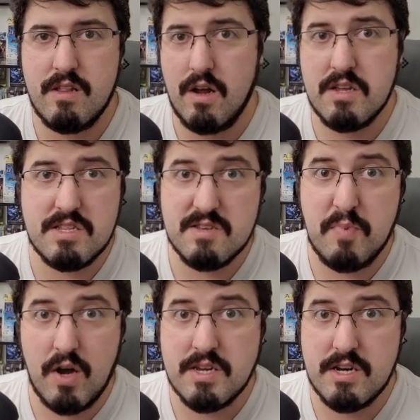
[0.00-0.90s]
honest. This
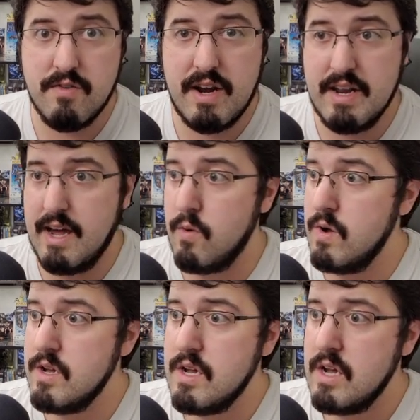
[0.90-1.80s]
box here right now,
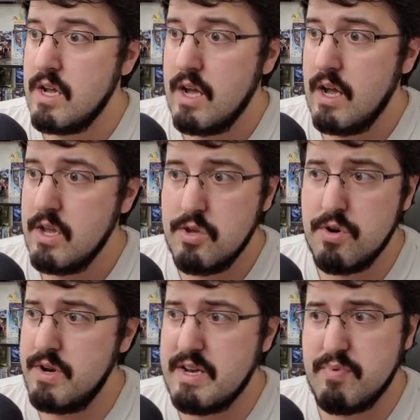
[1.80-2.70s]
you
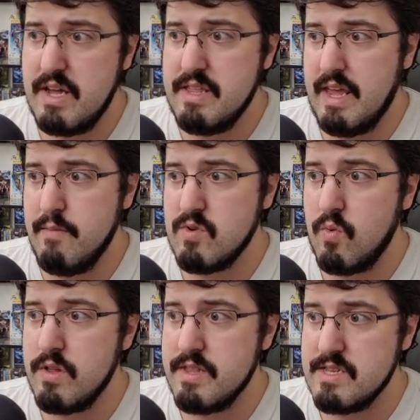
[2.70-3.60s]
don't need to play the game to
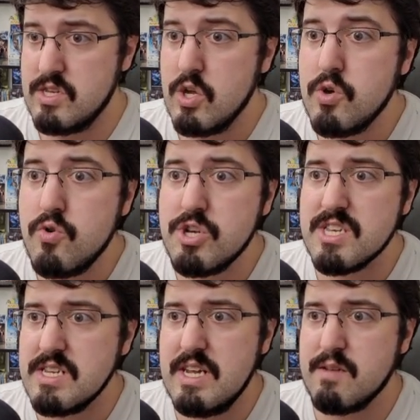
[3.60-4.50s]
want this. You
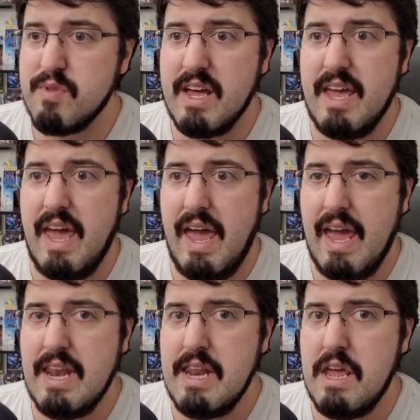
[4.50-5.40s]
just need to play
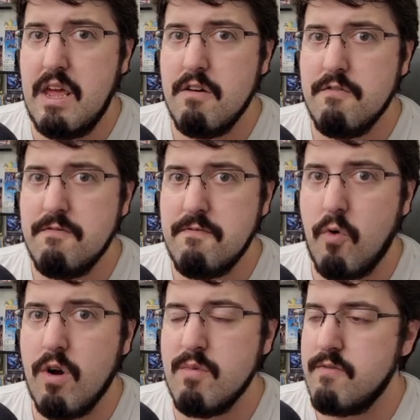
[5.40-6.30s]
any
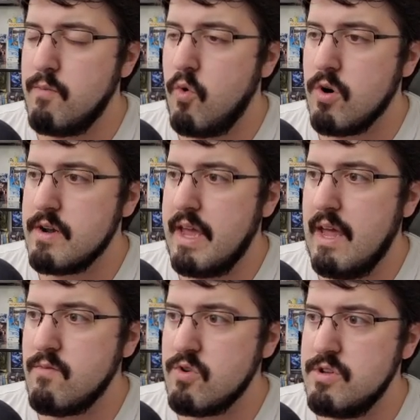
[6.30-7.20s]
form of war
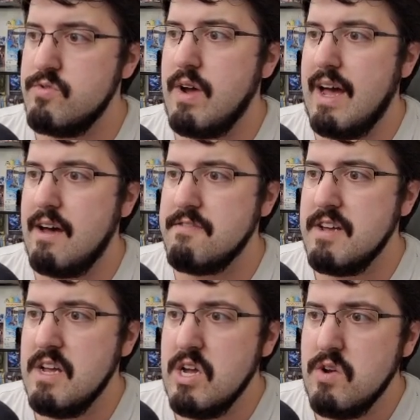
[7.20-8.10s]
game where you have
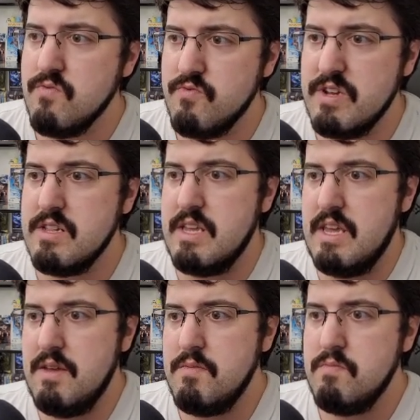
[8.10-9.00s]

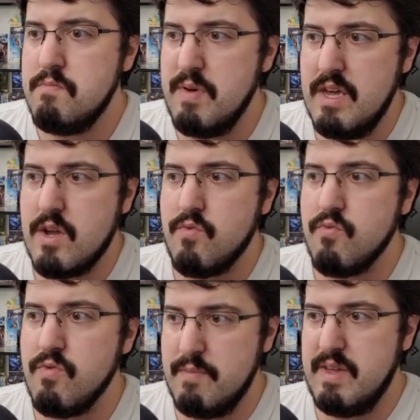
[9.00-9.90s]
really big,
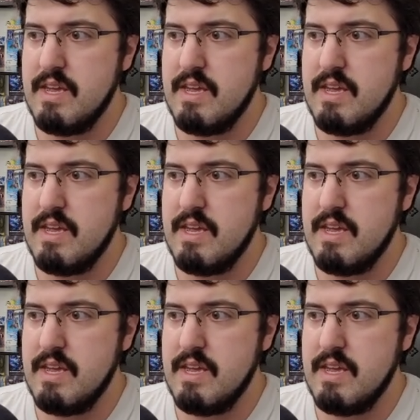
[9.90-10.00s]
rippy